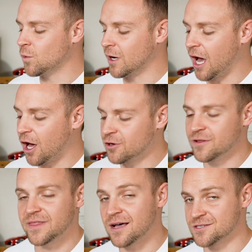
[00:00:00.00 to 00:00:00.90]
in one
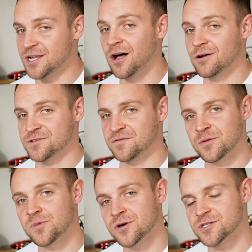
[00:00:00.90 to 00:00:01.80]
hundred thousand dollars for
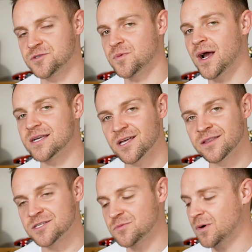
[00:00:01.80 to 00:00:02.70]
the purchase price
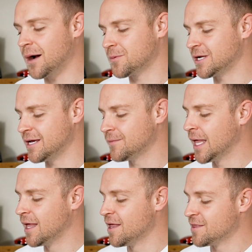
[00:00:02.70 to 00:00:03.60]
on this property.
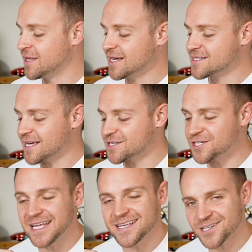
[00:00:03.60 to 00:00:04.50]
The next
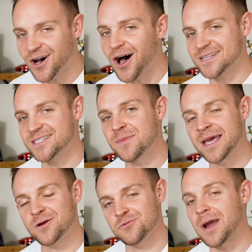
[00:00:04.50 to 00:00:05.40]
section is cost to
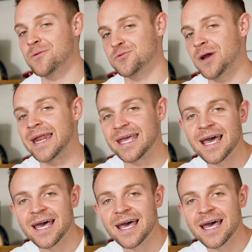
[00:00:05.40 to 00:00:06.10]
make rent ready.